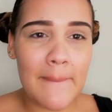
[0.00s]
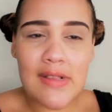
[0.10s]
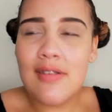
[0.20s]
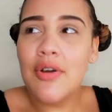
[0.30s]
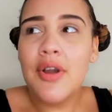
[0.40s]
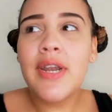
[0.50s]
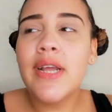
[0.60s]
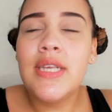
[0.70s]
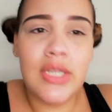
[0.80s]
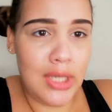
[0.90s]
It's so
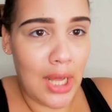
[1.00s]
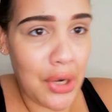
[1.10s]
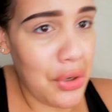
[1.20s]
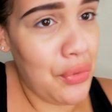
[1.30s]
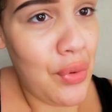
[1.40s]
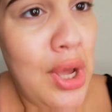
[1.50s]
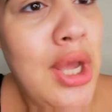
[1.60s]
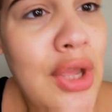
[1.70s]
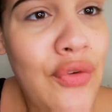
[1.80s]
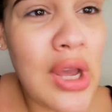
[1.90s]
crazy. I don't know
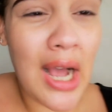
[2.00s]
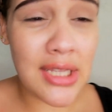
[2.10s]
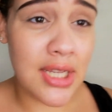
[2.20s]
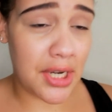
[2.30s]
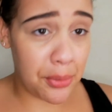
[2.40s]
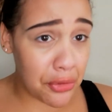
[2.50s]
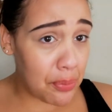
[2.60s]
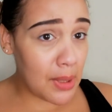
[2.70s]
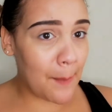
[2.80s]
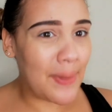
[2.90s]
if you guys agree with
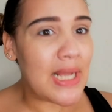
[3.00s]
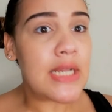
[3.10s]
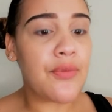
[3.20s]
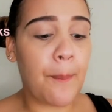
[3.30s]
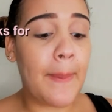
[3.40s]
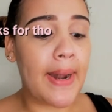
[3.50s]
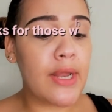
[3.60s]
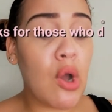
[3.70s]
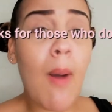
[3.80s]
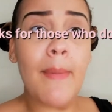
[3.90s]
me. Please
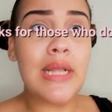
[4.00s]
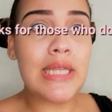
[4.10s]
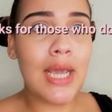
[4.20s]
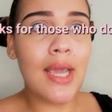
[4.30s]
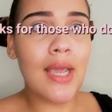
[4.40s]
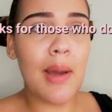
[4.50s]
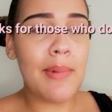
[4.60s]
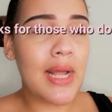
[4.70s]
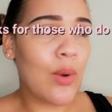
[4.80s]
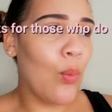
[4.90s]
very comment, hey.
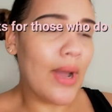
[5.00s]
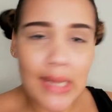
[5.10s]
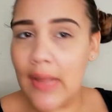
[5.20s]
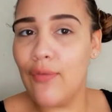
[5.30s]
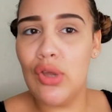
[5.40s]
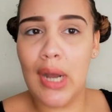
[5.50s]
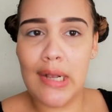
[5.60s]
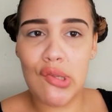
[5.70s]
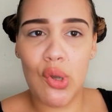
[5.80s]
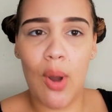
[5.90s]
I'm like waiting for you
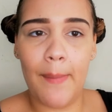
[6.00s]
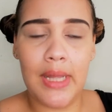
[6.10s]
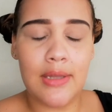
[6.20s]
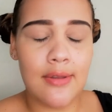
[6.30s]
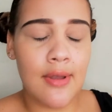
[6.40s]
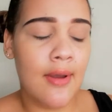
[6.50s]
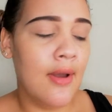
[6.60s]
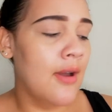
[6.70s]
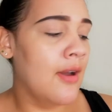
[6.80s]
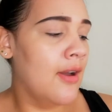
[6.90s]
guys to comment.
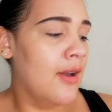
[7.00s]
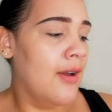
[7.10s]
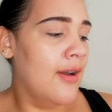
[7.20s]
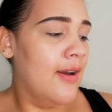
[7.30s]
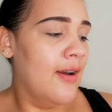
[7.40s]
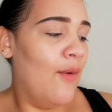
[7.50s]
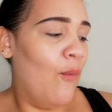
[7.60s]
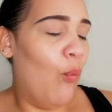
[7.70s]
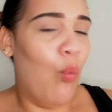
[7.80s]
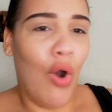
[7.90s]

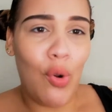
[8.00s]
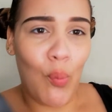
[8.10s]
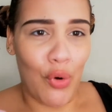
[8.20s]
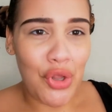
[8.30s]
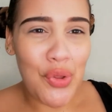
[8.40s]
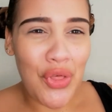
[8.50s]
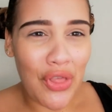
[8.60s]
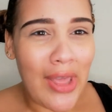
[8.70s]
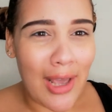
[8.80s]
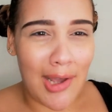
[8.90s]
What do you
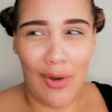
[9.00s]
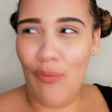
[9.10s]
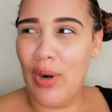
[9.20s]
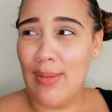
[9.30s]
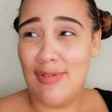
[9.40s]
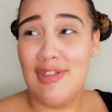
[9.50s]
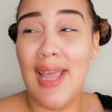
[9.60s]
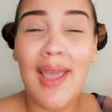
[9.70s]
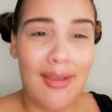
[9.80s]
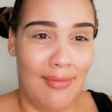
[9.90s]
think of what I'm
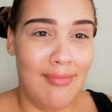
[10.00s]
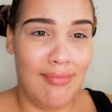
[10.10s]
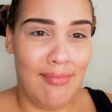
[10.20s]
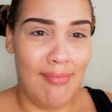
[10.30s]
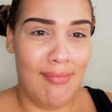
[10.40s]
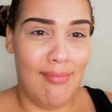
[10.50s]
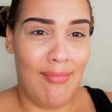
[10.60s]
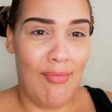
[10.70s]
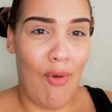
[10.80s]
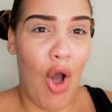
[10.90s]
saying?
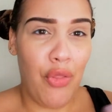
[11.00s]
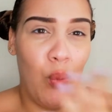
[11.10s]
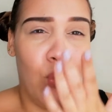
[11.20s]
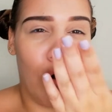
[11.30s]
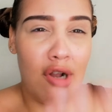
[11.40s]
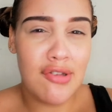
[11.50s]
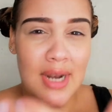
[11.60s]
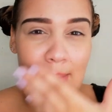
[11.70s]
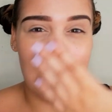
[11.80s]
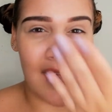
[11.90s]
Are the words
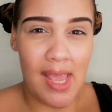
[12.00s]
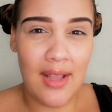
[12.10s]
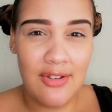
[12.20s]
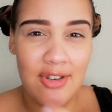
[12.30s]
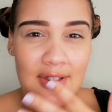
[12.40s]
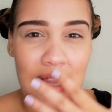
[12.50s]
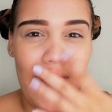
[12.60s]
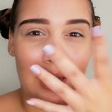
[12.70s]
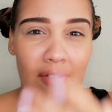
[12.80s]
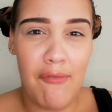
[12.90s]
that I'm saying just
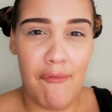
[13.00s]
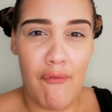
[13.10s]
like